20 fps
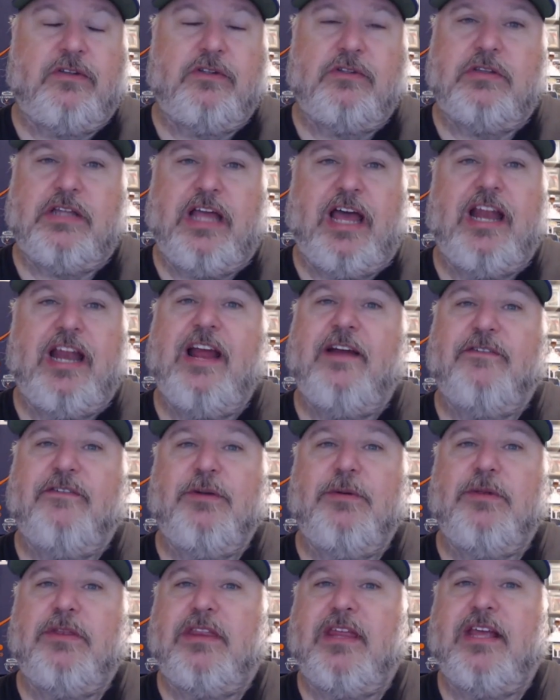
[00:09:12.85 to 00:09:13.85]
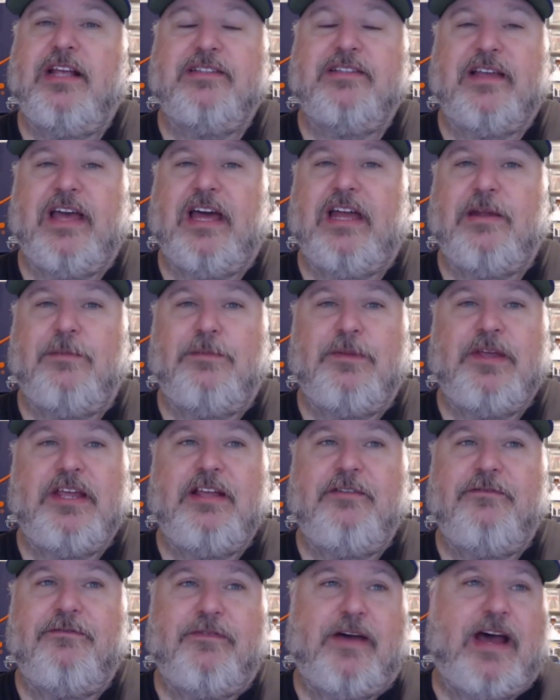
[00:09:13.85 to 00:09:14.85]
Not everything's got to
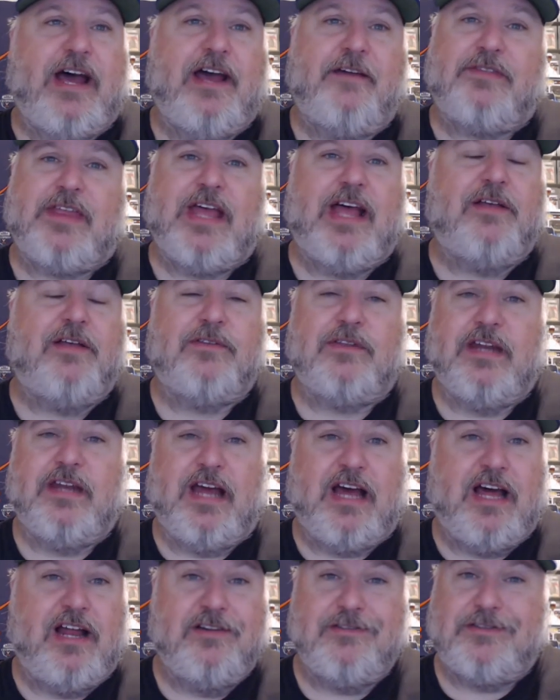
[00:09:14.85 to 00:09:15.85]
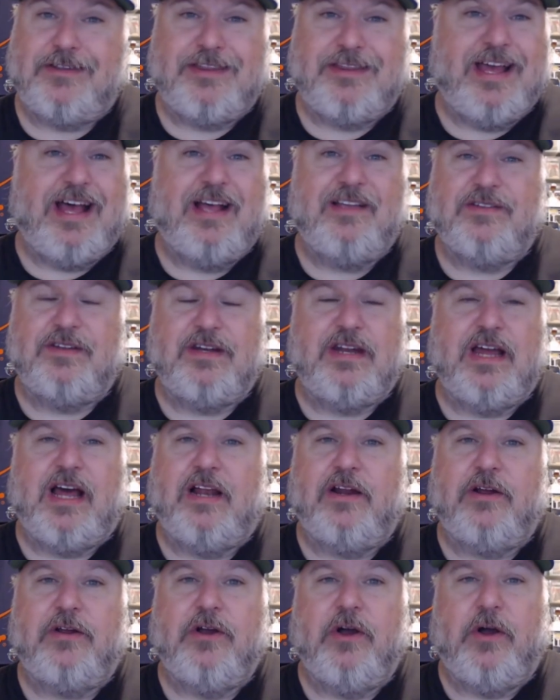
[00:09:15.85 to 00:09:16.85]
be $5,000,
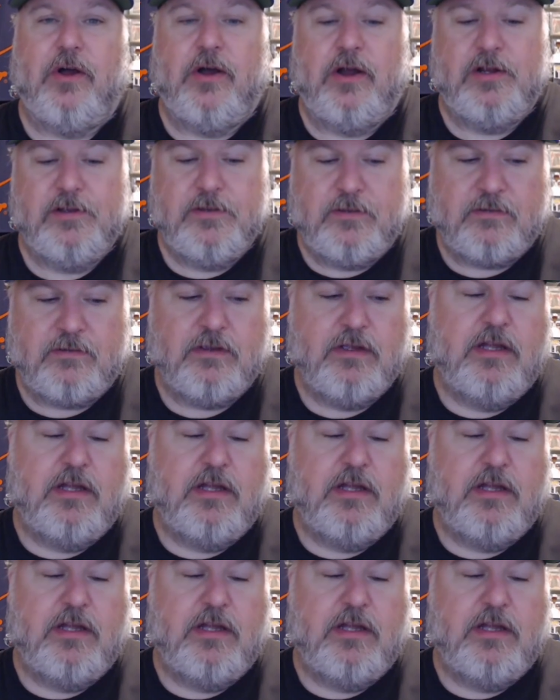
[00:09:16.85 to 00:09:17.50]
$1,000 cards,